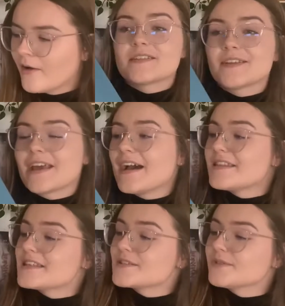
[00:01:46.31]
So yeah,
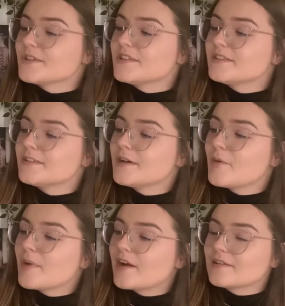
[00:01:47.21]
this will
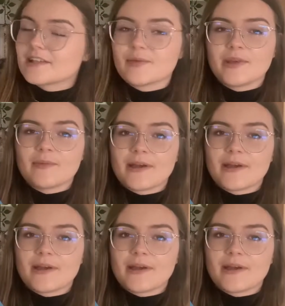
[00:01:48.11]
apparently be